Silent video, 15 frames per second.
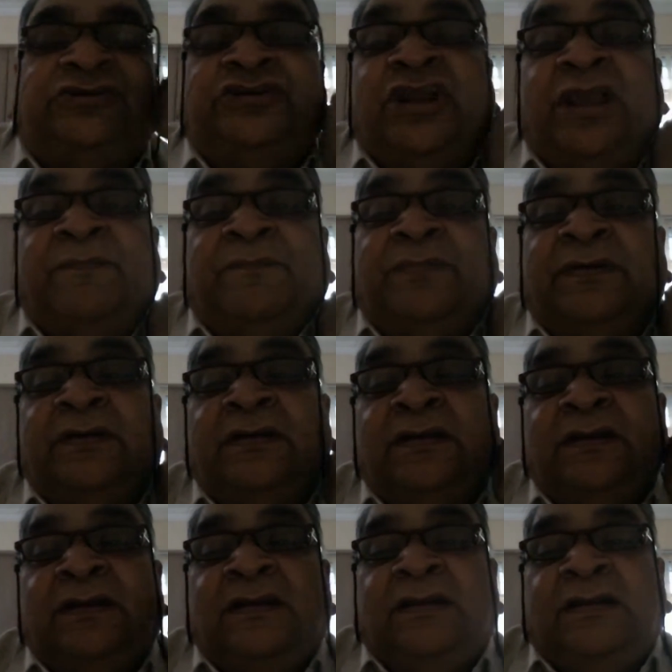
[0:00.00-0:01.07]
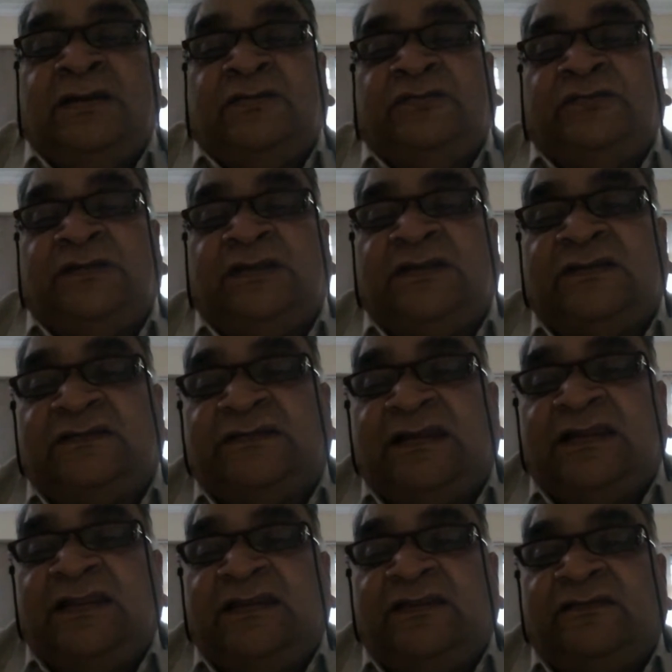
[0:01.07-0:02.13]
shape to suggest
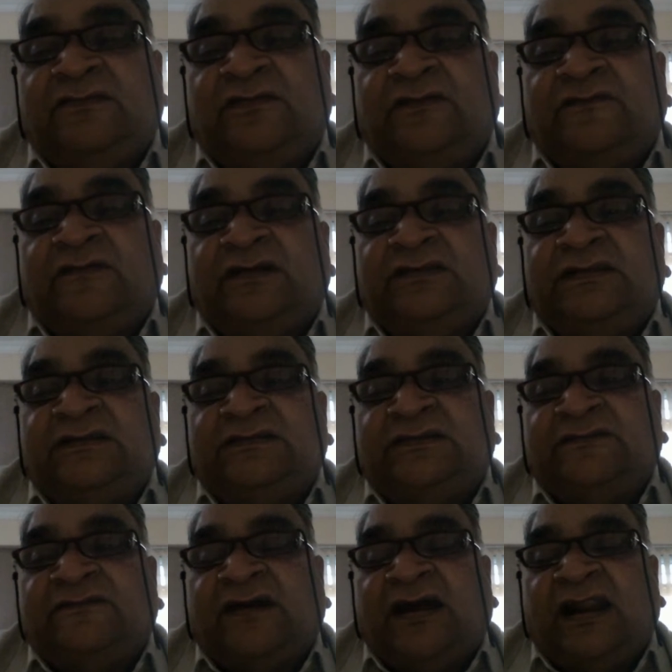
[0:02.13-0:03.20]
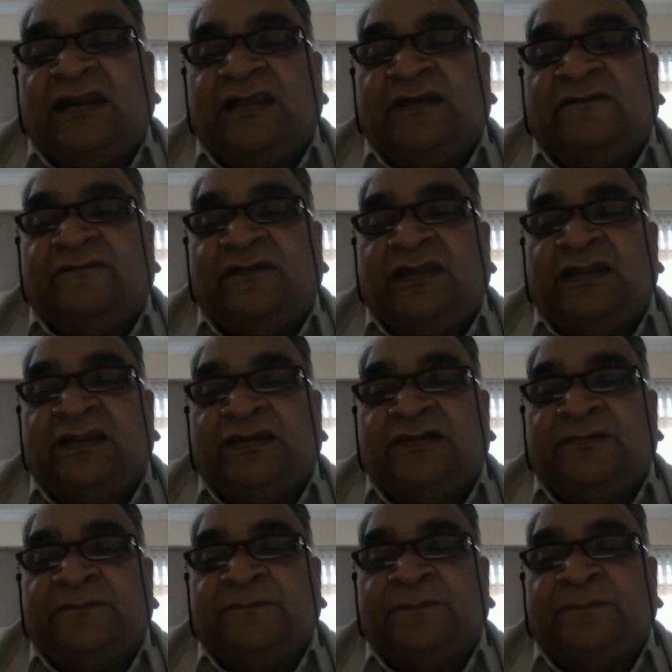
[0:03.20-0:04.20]
any reason of congestive cardiac failure.